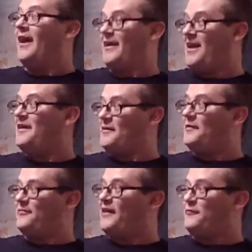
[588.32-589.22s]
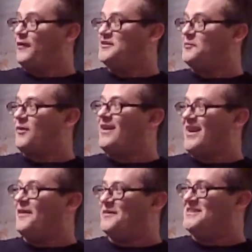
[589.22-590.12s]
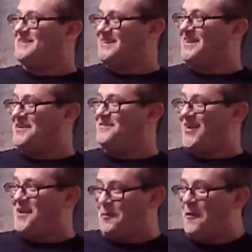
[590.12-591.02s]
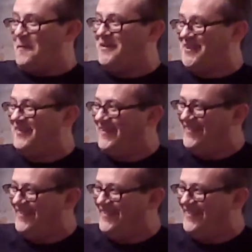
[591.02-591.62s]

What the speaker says: Yeah, it freaks your brain out when you see him transform into